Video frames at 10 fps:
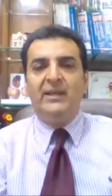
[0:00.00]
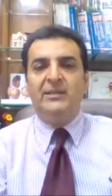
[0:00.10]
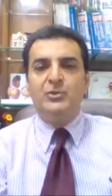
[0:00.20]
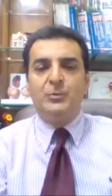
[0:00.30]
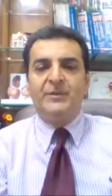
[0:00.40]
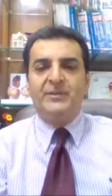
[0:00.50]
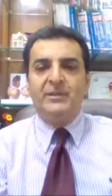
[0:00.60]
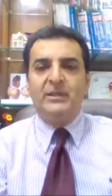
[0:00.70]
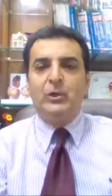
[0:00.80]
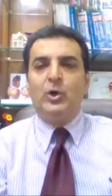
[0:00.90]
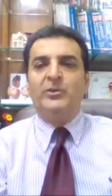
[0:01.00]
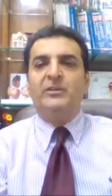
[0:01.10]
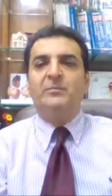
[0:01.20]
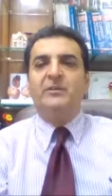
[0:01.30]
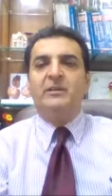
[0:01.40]
In Jupiter,
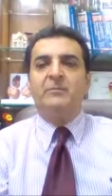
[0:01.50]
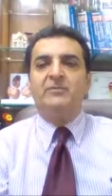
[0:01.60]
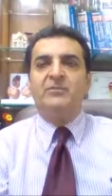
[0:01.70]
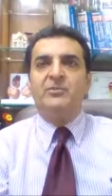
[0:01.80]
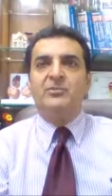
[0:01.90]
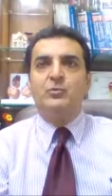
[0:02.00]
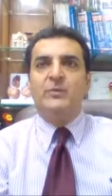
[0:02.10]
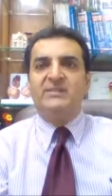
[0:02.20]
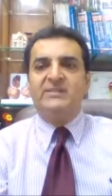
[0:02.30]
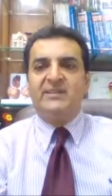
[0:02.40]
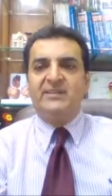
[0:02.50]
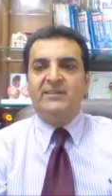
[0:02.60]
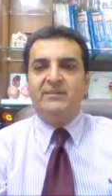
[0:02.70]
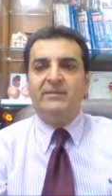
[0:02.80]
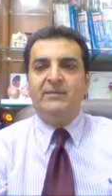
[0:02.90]
long-term treatment with
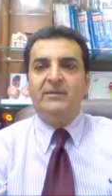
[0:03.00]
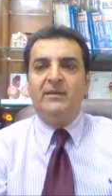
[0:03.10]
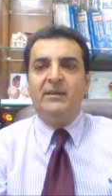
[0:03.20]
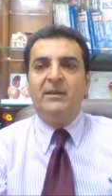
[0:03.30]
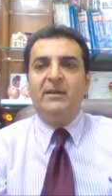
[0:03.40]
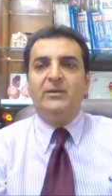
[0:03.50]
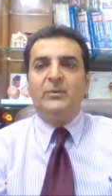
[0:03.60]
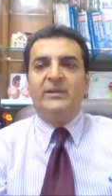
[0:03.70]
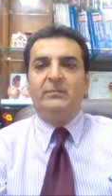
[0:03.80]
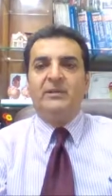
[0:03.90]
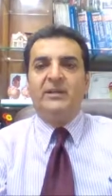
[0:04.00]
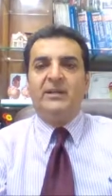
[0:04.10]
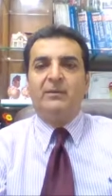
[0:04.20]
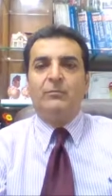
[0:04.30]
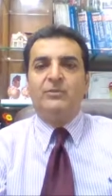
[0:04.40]
rosuvastatin 20
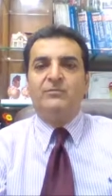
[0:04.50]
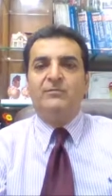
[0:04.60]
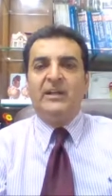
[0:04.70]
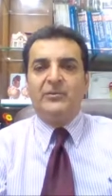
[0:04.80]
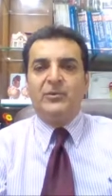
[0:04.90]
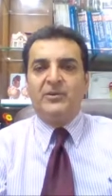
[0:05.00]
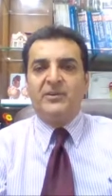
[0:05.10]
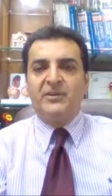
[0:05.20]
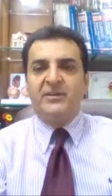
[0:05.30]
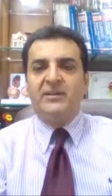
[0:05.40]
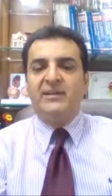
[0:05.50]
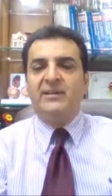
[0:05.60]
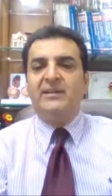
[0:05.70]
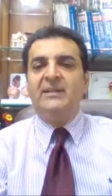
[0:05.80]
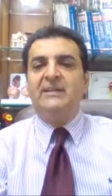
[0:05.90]
milligram was well tolerated in
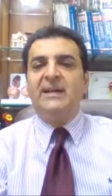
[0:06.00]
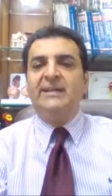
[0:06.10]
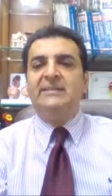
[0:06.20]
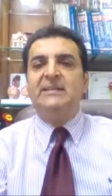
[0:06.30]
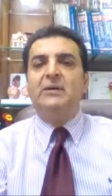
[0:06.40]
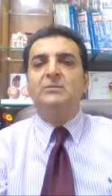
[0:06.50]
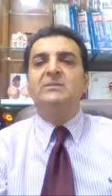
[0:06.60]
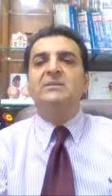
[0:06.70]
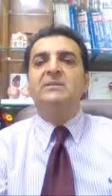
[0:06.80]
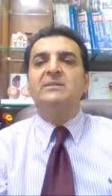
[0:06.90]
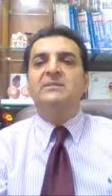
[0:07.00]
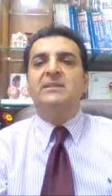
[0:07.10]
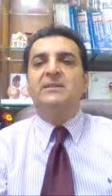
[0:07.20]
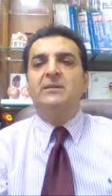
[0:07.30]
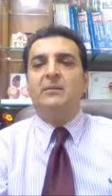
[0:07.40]
nearly 9,000
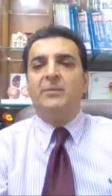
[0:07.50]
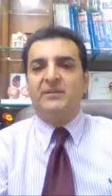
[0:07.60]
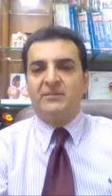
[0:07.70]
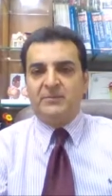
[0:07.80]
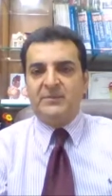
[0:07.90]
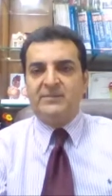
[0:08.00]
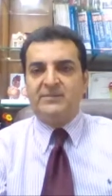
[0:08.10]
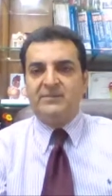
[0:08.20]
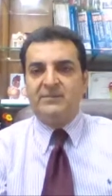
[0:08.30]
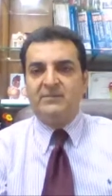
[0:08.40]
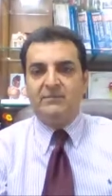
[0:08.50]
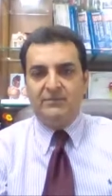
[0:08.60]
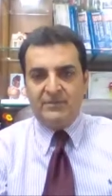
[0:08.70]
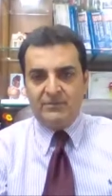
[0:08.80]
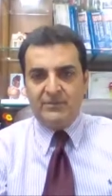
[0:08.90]
study participants,
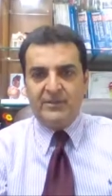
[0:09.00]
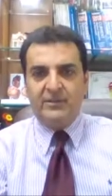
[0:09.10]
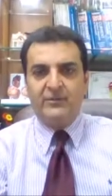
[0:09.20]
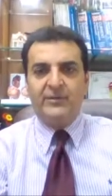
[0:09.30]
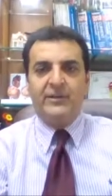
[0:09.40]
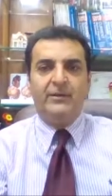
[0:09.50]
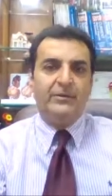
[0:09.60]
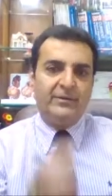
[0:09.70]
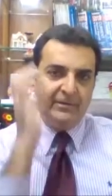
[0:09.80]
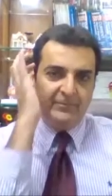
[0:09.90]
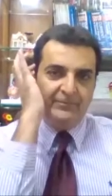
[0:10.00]
which is very, very good.